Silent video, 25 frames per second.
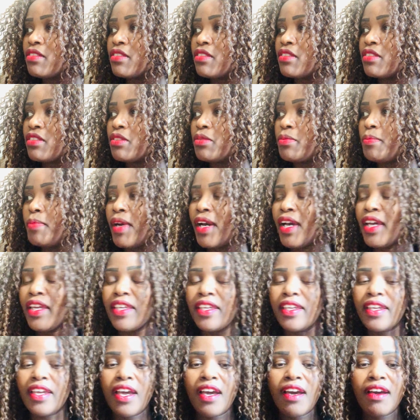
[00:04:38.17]
to
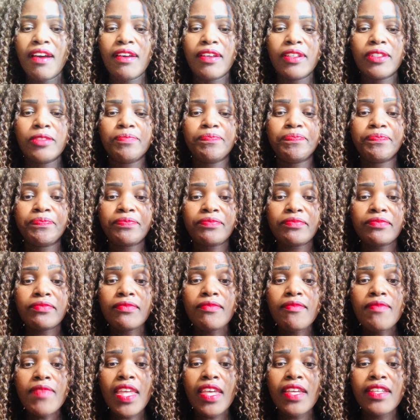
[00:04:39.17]
buy, uh,
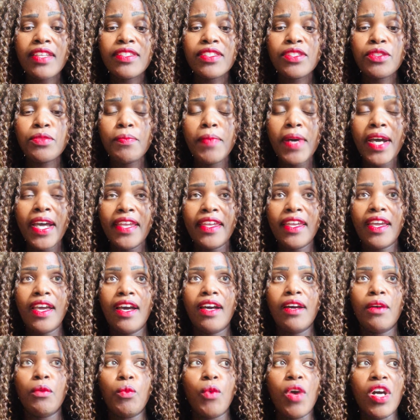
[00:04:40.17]
to buy
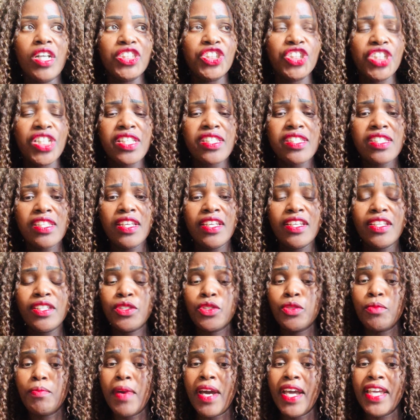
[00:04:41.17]
uh, watches, to
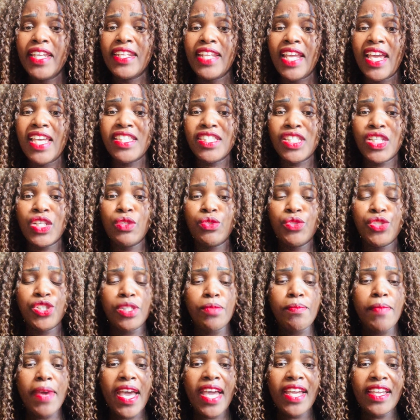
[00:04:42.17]
buy a nice Gucci
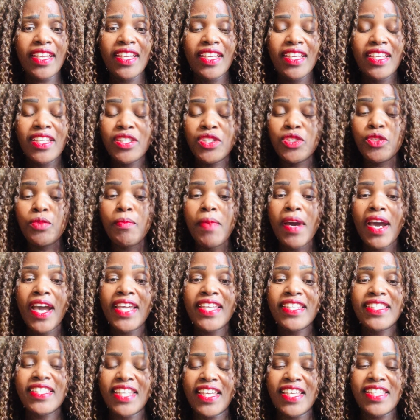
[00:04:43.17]
bag, to buy a
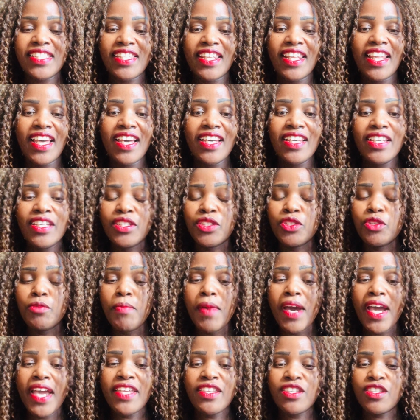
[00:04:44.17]
Tesla, to
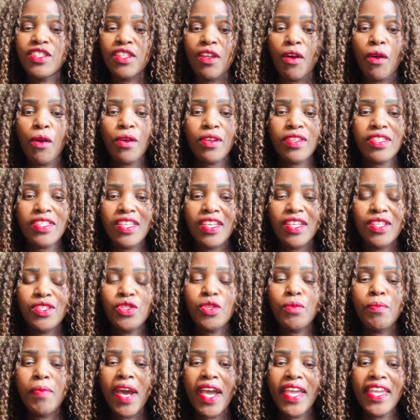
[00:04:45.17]
buy stocks, to
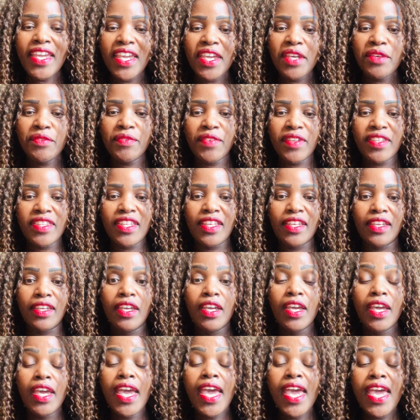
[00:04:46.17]
buy everything.
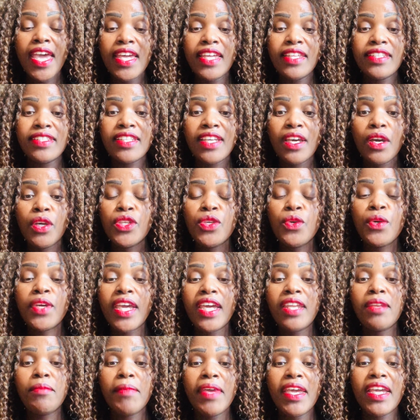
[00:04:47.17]
And you
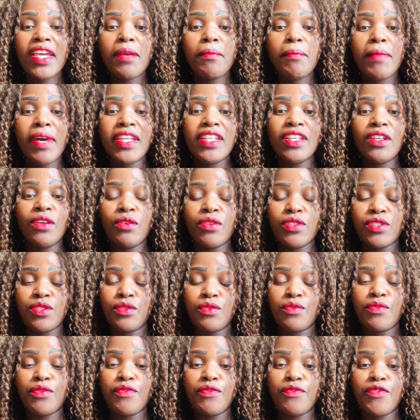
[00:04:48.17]
can make money also
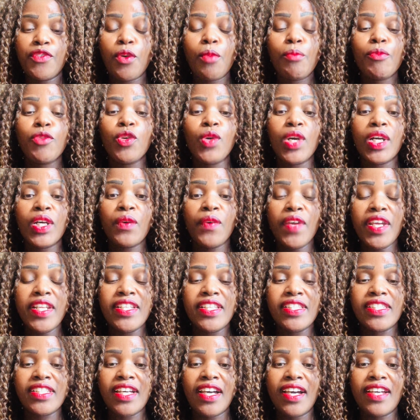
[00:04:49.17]
from your credit
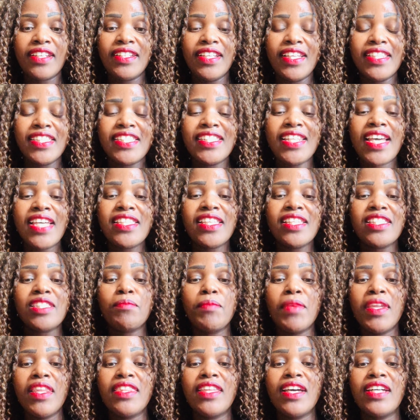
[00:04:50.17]
card. It doesn't
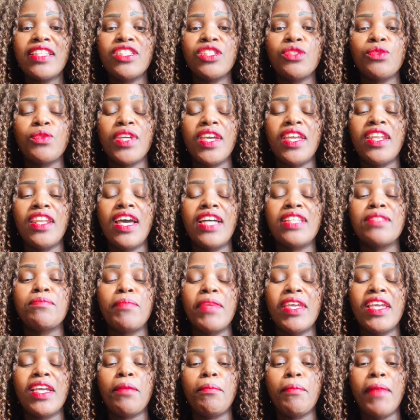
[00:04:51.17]
mean that you cannot
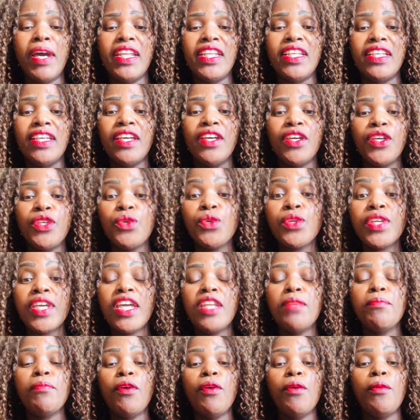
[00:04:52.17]
make money. You
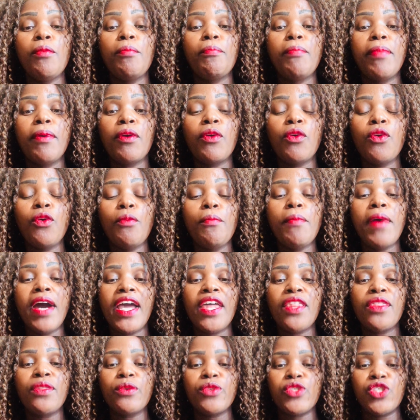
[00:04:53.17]
can go buy
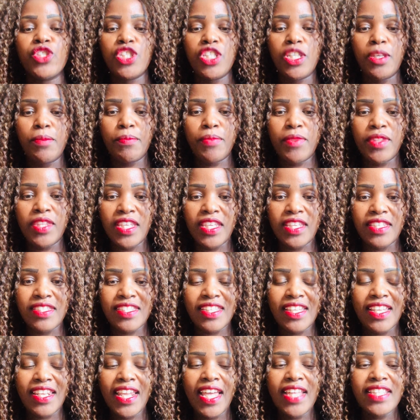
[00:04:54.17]
those cheap things.
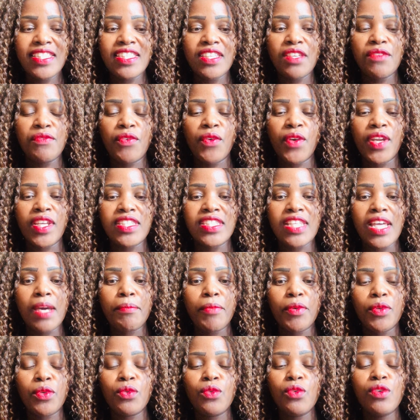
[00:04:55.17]
Let's say, for
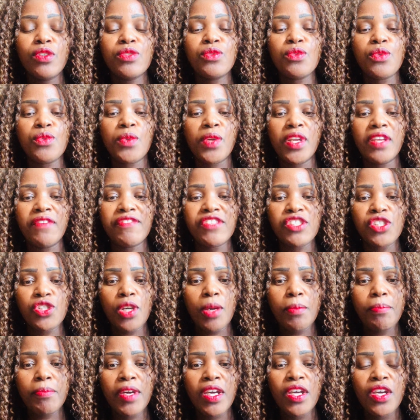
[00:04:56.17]
example, you go to thrift
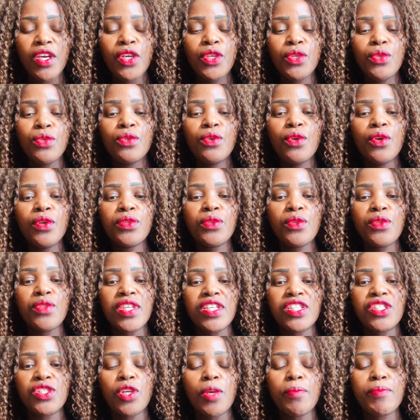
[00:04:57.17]
shop, you go to the
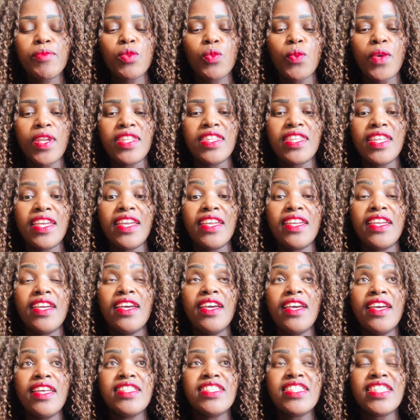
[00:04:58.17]
shops when they
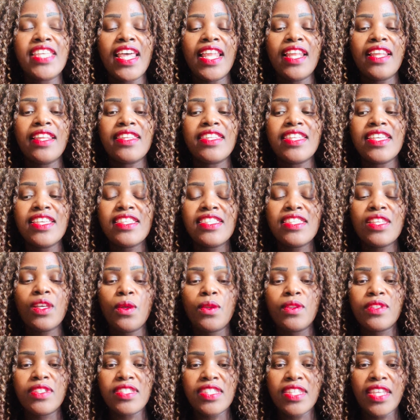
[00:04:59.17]
sell things
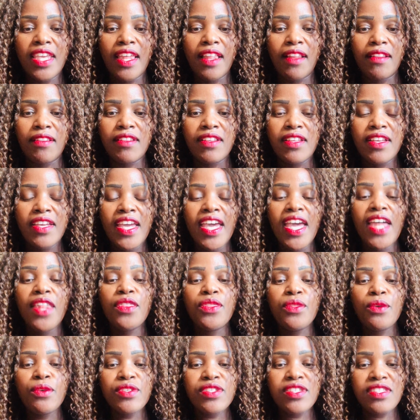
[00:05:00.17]
on sale. And
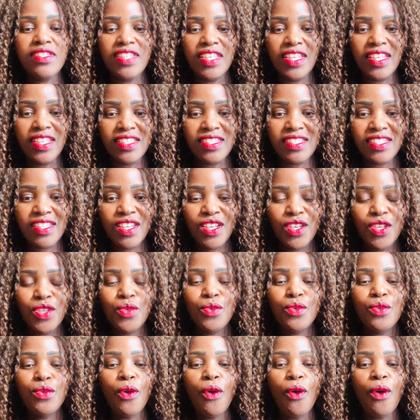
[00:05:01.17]
those things, you
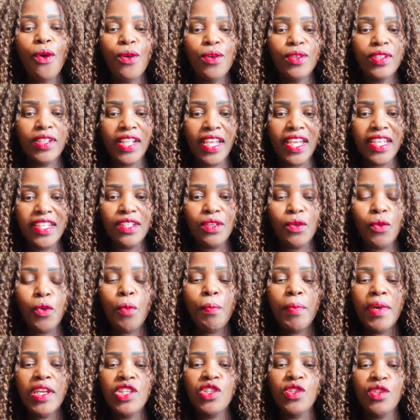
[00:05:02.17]
go online,
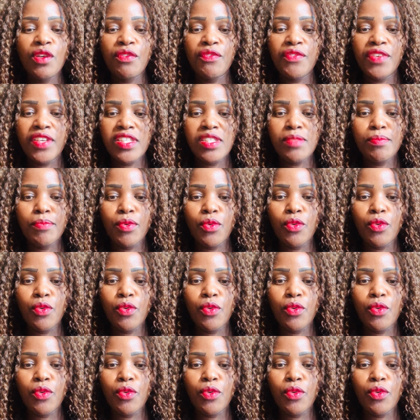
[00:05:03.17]
open your Facebook